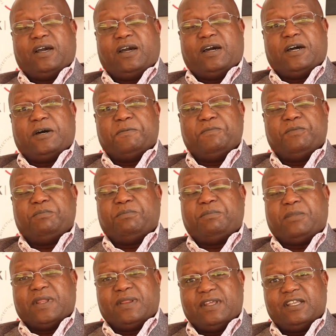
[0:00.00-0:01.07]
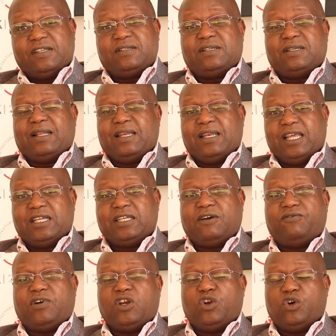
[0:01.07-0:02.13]
But this letter
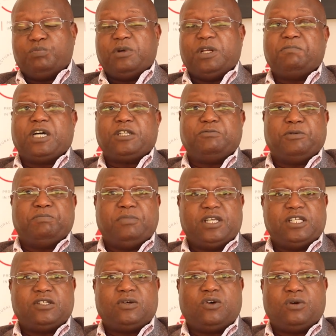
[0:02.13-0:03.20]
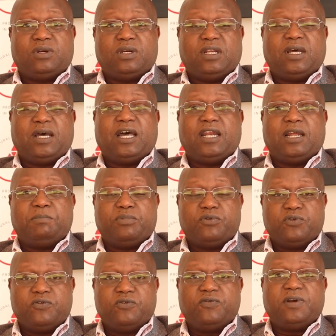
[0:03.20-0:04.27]
of allotment must be based on an
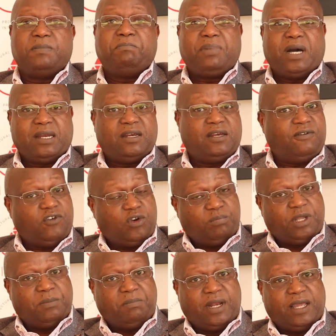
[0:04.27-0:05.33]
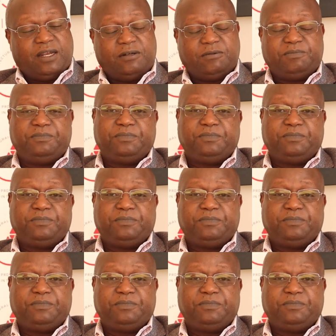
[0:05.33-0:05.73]
approved part development plan.